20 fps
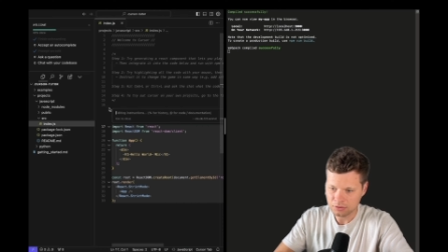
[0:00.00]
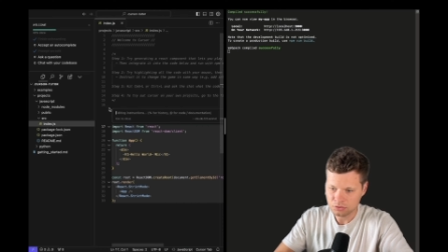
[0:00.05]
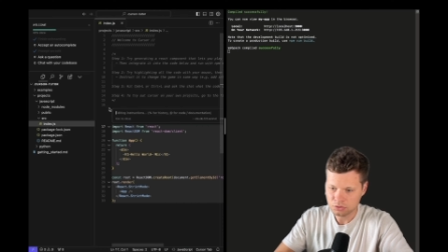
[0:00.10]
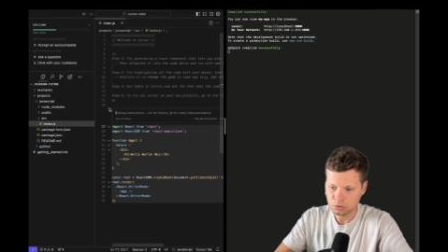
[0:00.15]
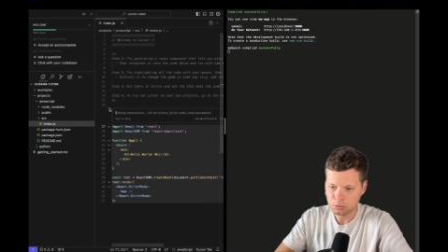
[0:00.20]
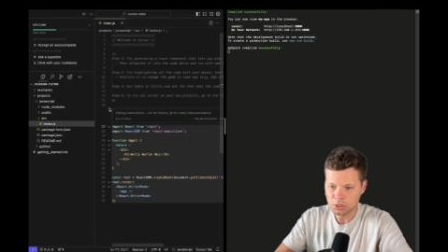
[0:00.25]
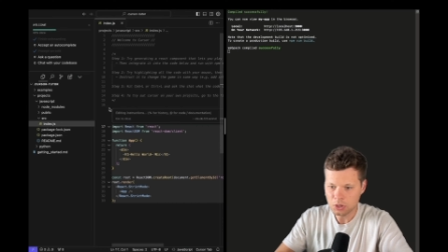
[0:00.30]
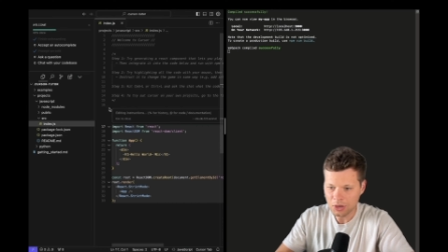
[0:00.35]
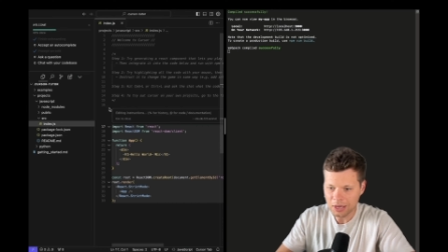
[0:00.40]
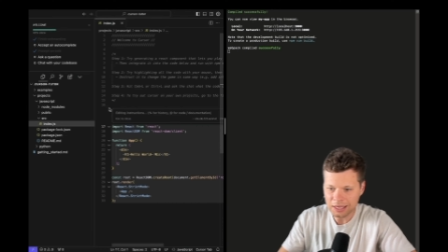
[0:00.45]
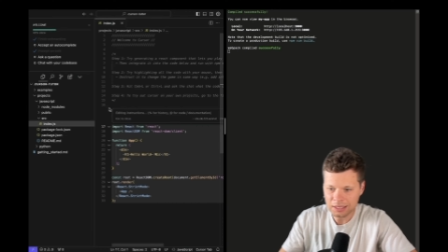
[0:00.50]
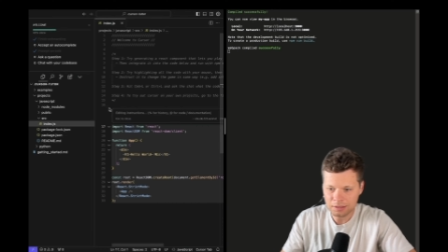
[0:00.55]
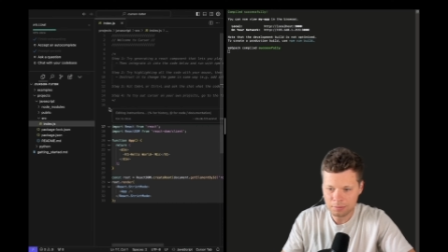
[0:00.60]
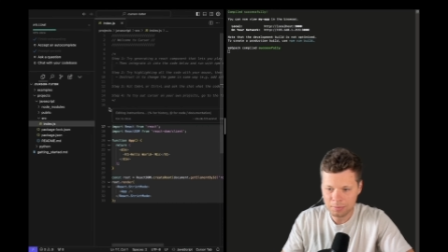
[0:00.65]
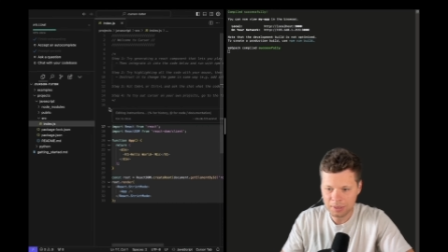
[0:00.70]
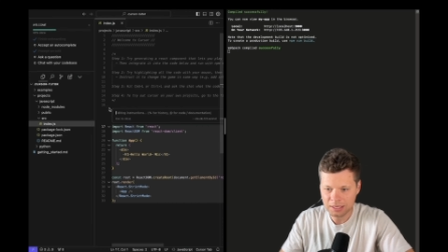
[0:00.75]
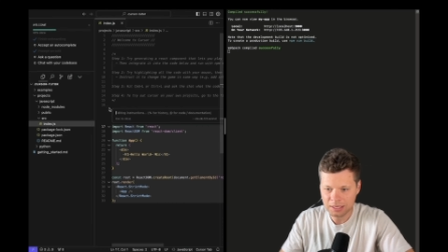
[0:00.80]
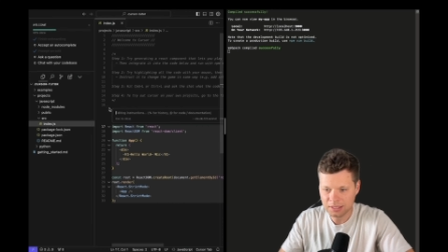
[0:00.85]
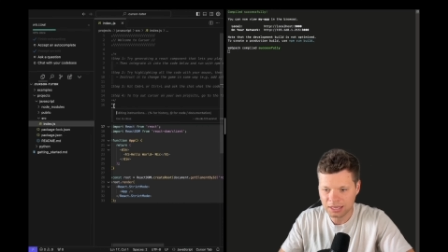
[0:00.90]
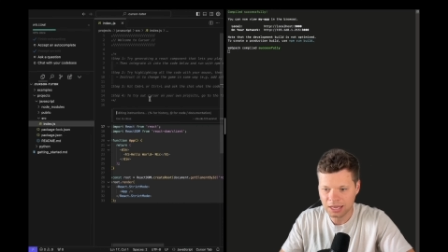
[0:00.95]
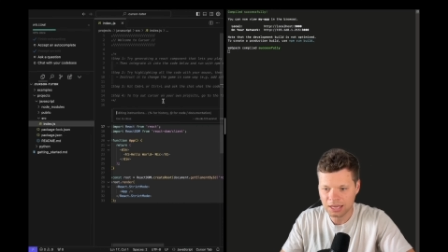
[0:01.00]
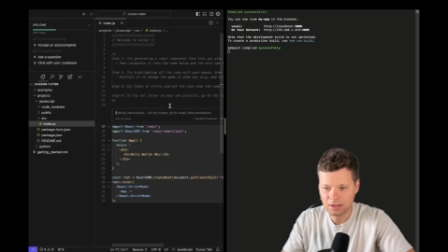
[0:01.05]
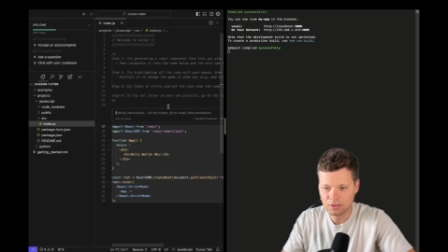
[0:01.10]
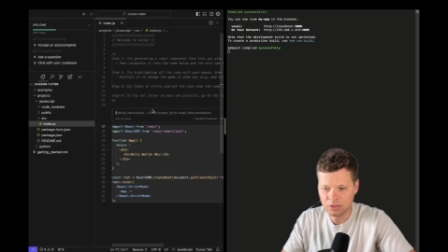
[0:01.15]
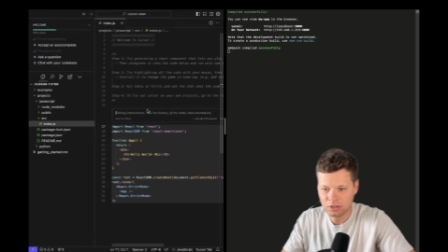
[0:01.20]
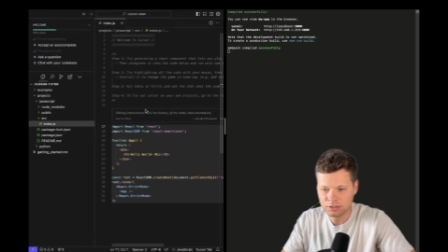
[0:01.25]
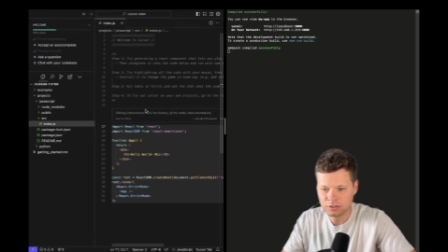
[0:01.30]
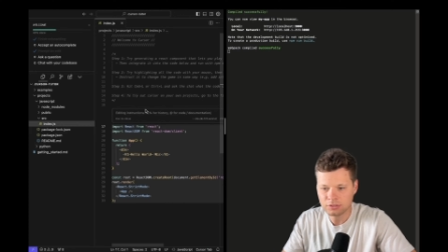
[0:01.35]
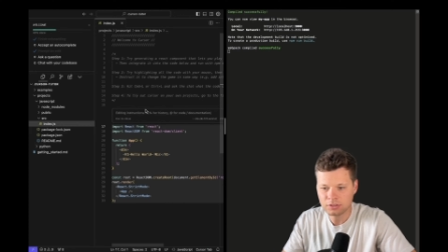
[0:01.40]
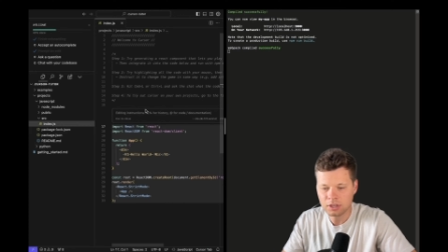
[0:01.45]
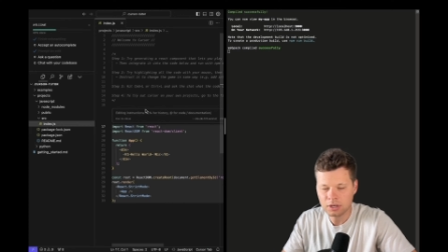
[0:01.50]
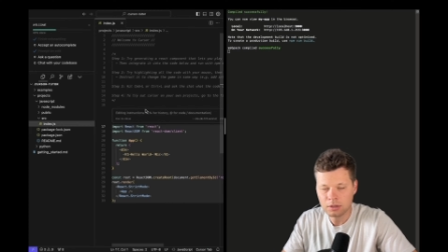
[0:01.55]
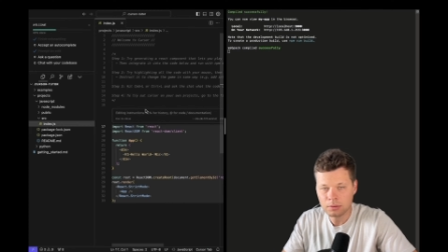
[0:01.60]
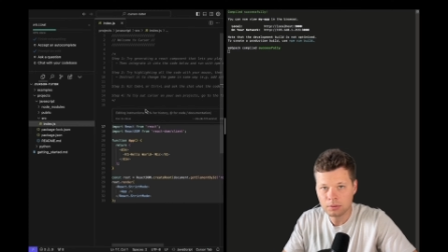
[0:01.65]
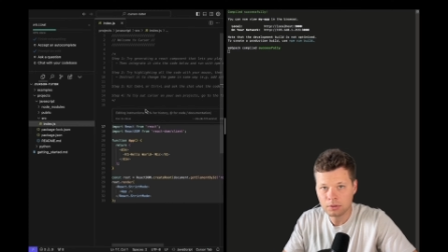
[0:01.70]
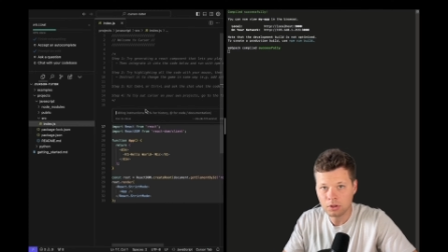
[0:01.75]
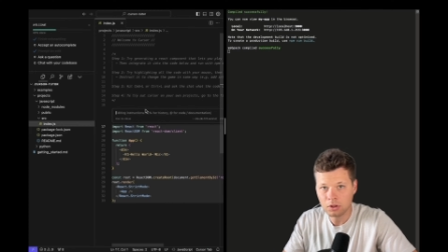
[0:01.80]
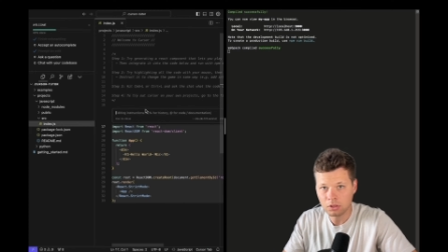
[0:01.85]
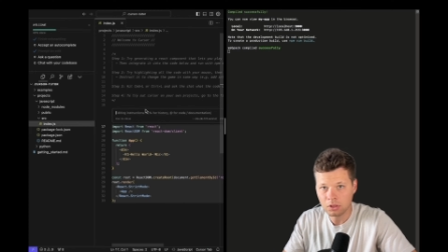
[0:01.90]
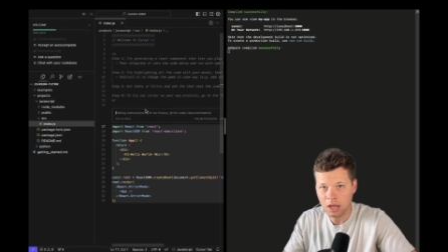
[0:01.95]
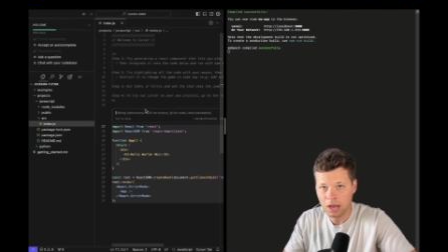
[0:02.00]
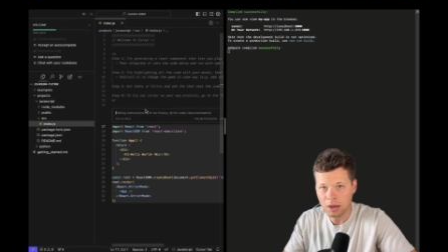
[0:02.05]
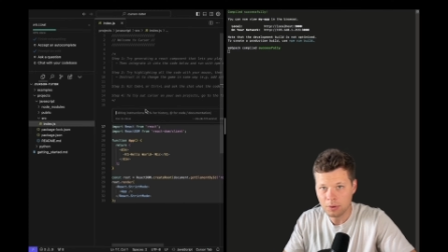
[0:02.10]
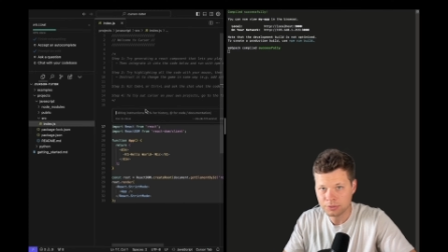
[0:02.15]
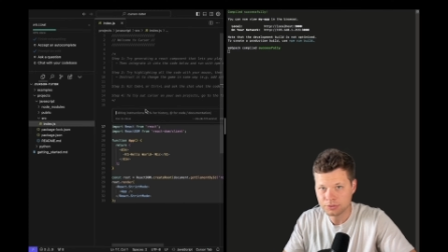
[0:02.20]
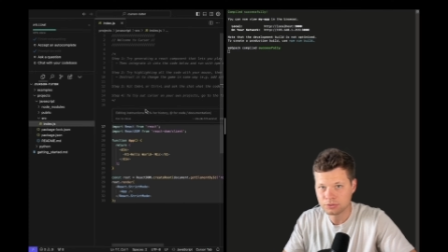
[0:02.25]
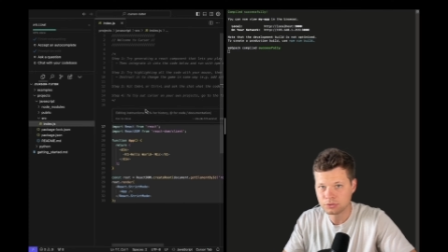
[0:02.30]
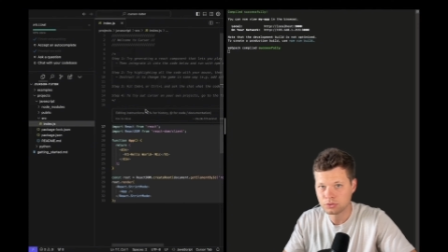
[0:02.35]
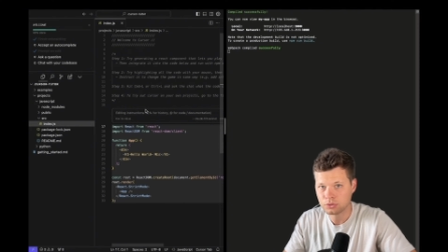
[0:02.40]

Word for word: So when you hit Command K, this is going to allow us